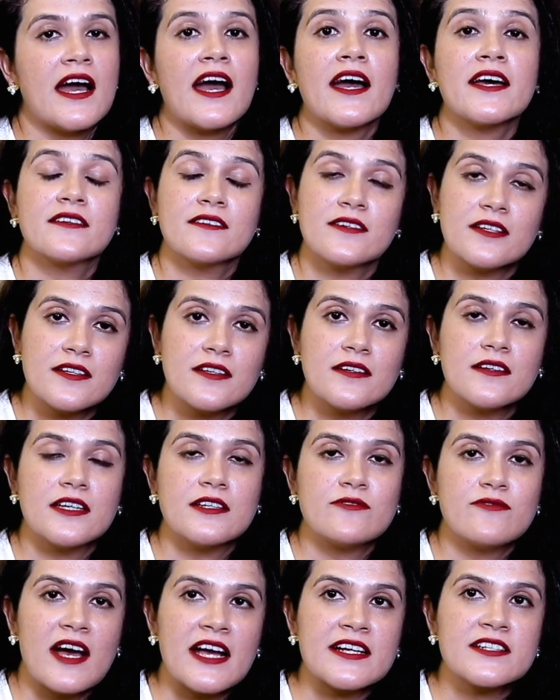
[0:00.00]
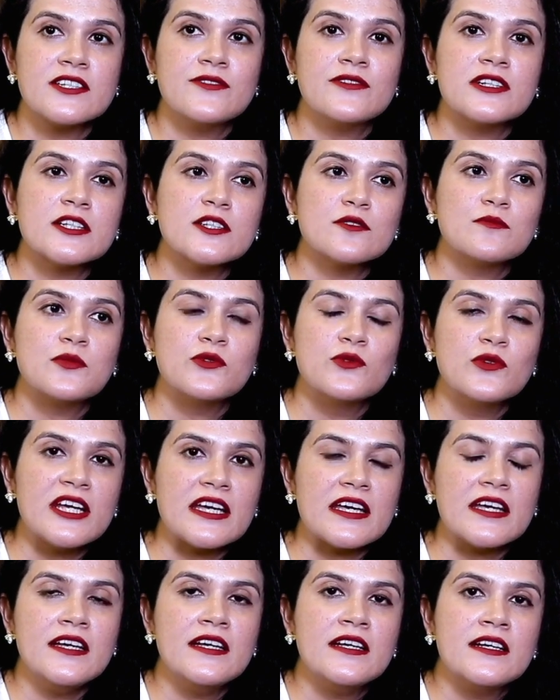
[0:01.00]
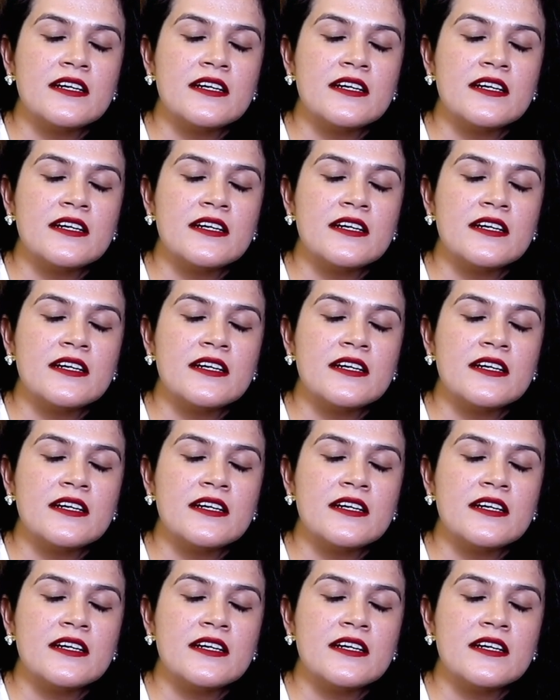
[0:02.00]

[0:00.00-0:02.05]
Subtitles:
and in fact, even in Pune.